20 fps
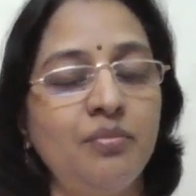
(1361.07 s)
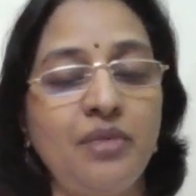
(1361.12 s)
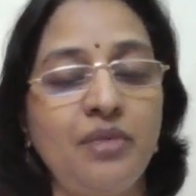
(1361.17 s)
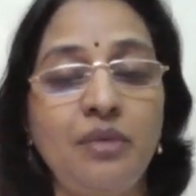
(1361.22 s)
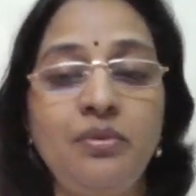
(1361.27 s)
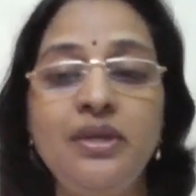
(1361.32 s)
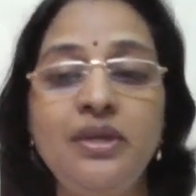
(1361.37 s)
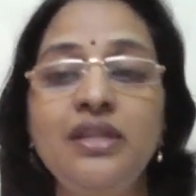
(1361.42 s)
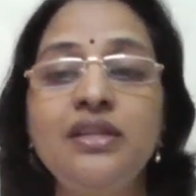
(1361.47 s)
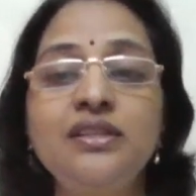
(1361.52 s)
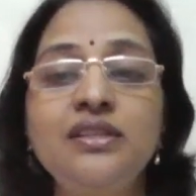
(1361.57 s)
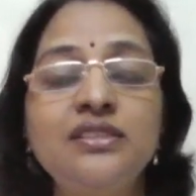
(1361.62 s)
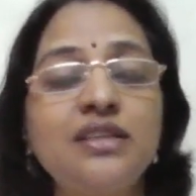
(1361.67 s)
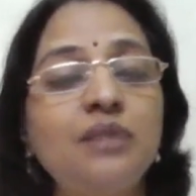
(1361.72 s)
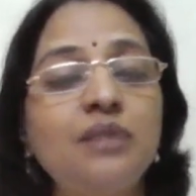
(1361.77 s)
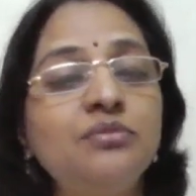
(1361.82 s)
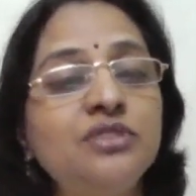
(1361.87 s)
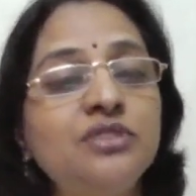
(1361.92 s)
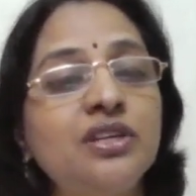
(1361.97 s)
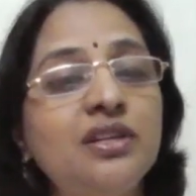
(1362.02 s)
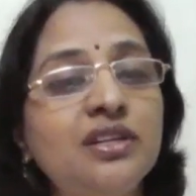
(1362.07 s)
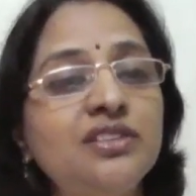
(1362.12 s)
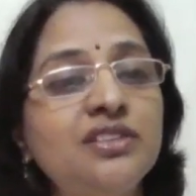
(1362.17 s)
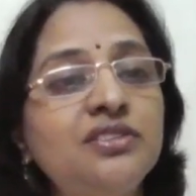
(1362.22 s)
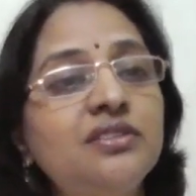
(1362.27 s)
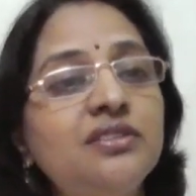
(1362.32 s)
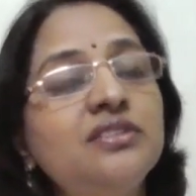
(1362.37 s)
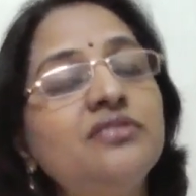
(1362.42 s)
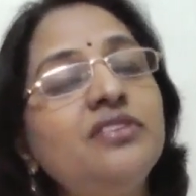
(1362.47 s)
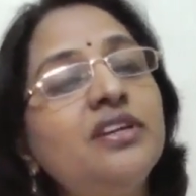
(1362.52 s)
Maybe in some
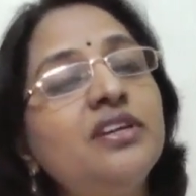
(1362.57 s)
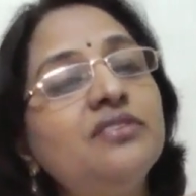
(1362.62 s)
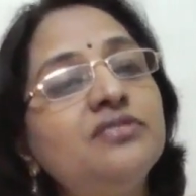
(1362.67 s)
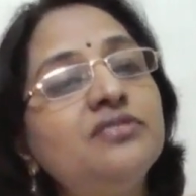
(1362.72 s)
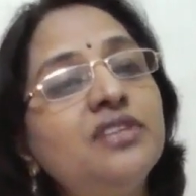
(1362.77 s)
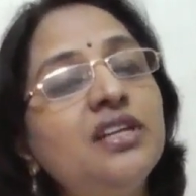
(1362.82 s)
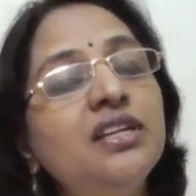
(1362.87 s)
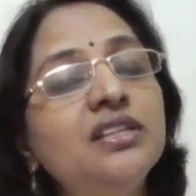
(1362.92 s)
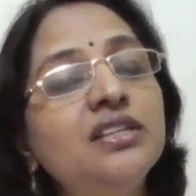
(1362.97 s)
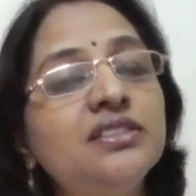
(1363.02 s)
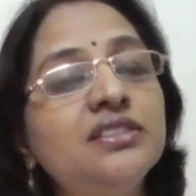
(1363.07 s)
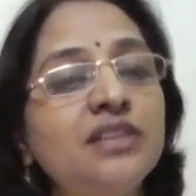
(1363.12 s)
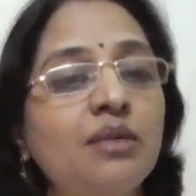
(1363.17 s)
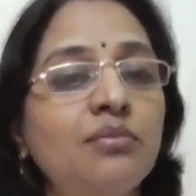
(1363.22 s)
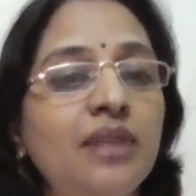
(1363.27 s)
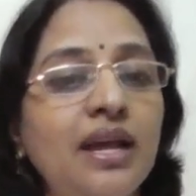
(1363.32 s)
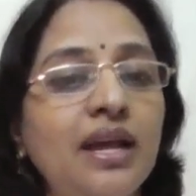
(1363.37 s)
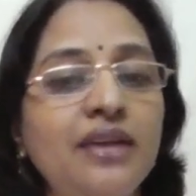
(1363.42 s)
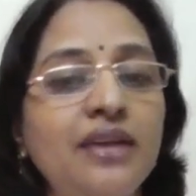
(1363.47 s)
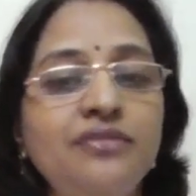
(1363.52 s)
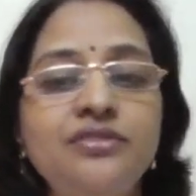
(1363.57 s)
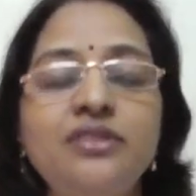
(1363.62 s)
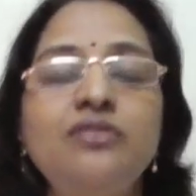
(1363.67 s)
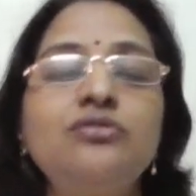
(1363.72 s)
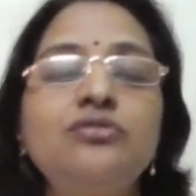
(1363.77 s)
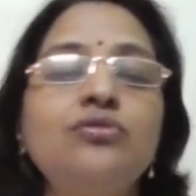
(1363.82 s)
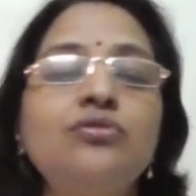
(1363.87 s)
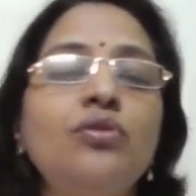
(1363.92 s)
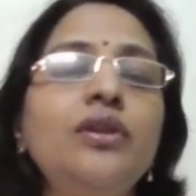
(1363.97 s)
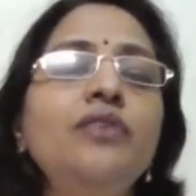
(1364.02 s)
generations we have seen, in some lives there
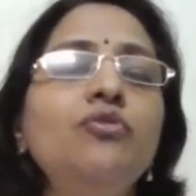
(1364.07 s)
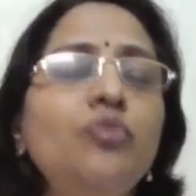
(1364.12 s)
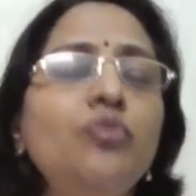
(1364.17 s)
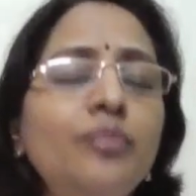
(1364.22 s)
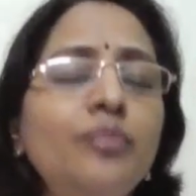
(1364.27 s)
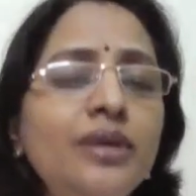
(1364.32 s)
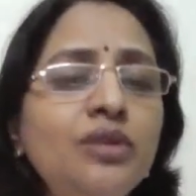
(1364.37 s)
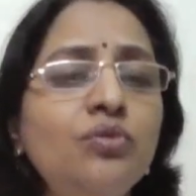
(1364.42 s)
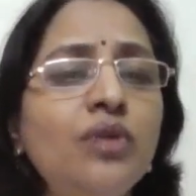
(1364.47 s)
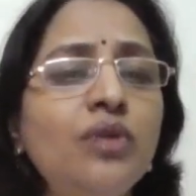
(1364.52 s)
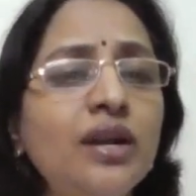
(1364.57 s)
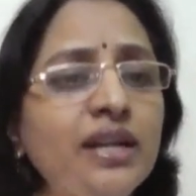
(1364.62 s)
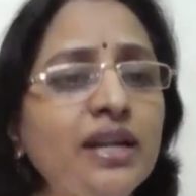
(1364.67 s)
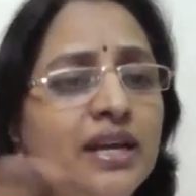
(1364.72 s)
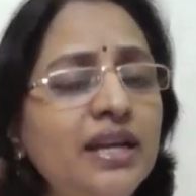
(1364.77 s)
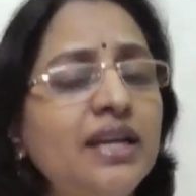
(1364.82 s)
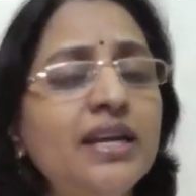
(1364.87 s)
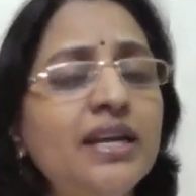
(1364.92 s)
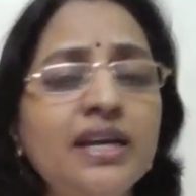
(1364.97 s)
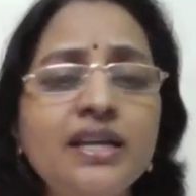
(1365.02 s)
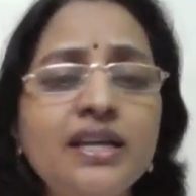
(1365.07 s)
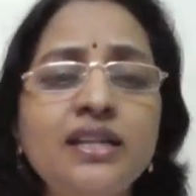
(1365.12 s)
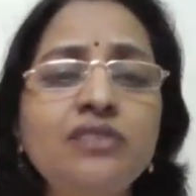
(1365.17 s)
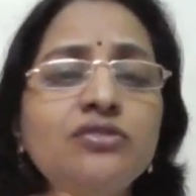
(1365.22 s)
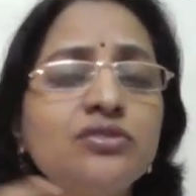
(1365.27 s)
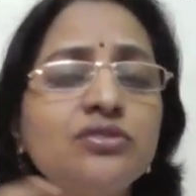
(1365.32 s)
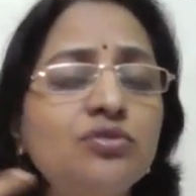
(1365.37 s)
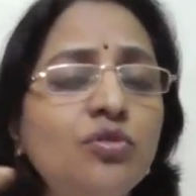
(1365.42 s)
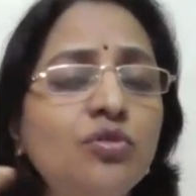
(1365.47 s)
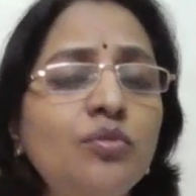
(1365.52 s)
was only women who are taking care. There
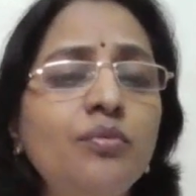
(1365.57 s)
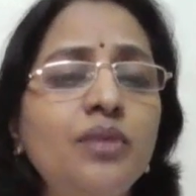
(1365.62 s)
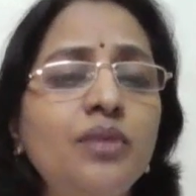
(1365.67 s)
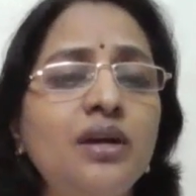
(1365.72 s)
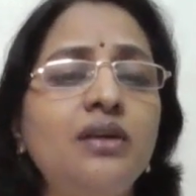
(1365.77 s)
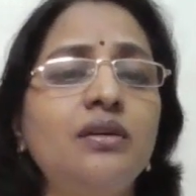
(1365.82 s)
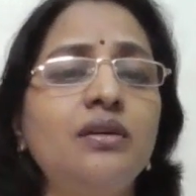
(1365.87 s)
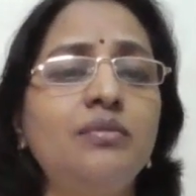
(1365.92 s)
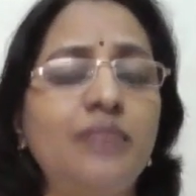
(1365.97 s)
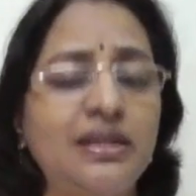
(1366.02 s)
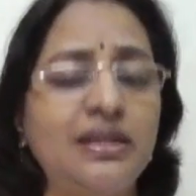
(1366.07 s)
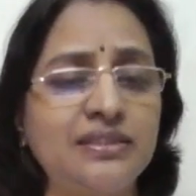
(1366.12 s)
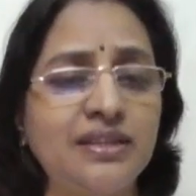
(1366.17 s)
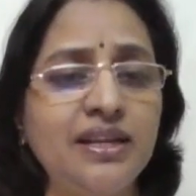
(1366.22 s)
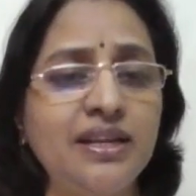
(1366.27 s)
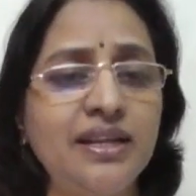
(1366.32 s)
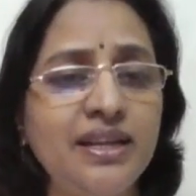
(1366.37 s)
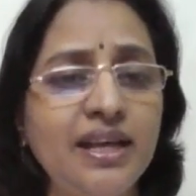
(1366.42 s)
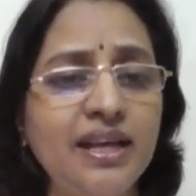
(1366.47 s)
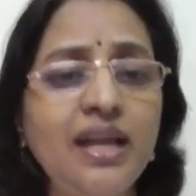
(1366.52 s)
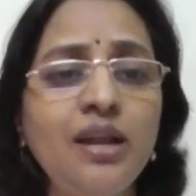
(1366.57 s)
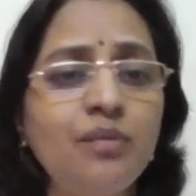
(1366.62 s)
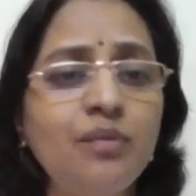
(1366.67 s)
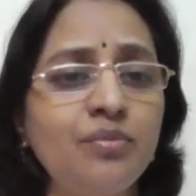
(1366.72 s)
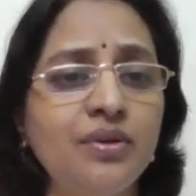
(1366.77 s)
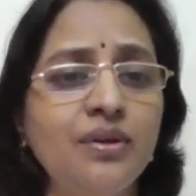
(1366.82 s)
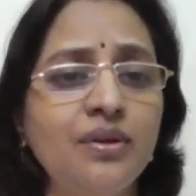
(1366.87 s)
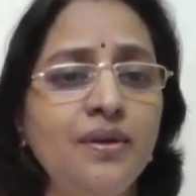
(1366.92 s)
was no masculine help.